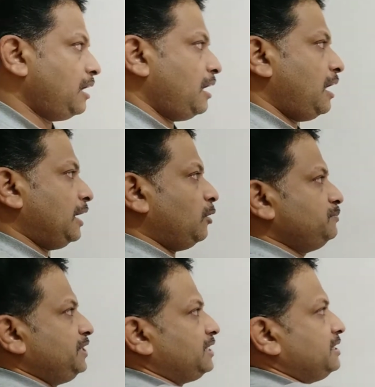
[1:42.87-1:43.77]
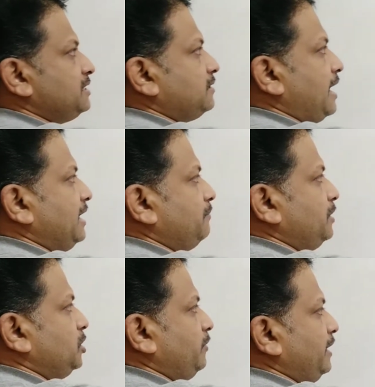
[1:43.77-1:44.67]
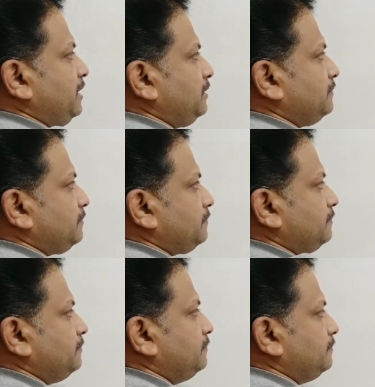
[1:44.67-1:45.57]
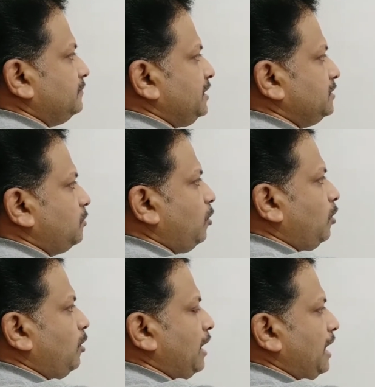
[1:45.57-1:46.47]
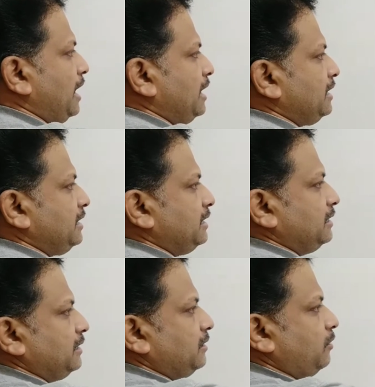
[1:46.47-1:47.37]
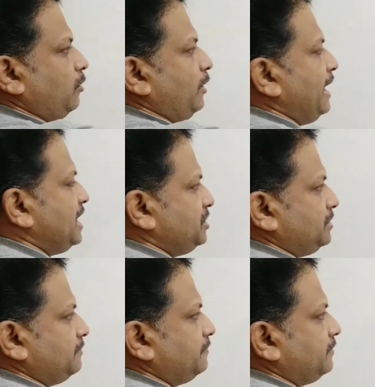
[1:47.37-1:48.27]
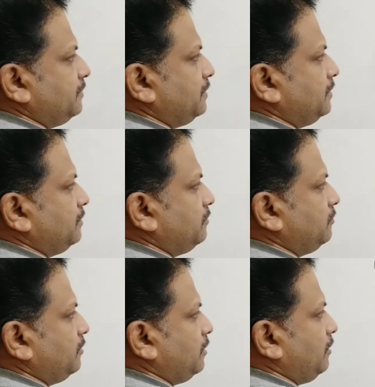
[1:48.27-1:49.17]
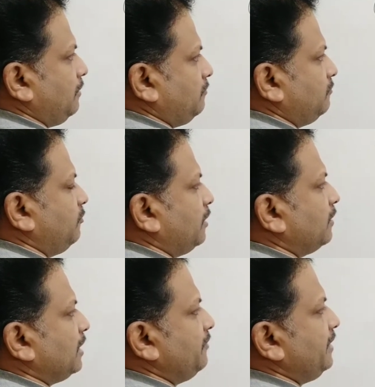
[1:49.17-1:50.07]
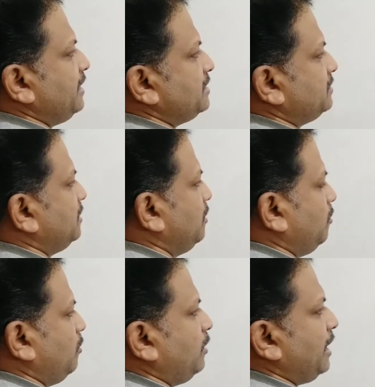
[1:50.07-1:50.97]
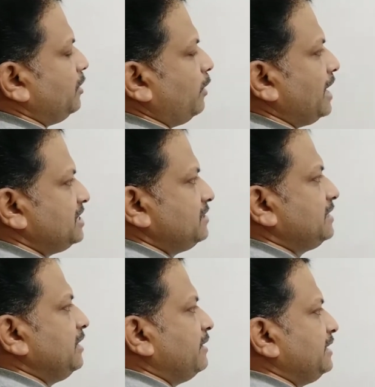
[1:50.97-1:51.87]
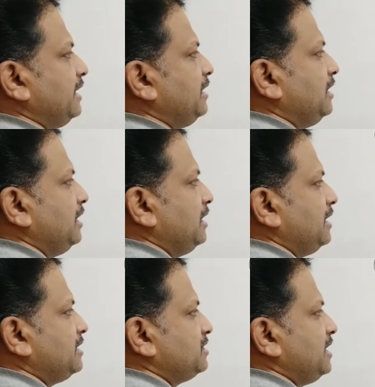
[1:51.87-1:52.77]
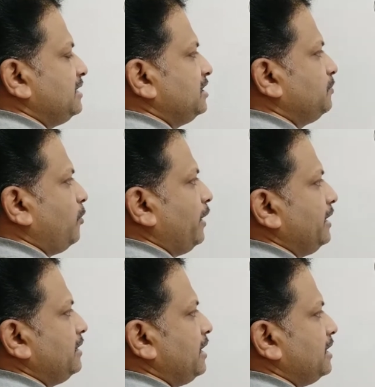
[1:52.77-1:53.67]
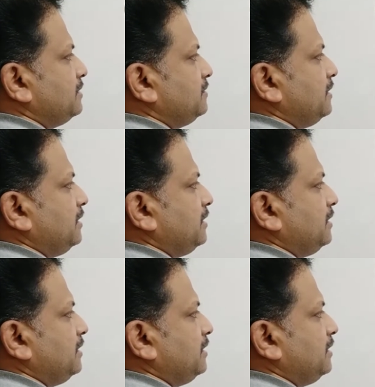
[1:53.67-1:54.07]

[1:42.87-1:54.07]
An object is lying between this O and O dash. For our convenience, O and O dash is given there. Let us take this point as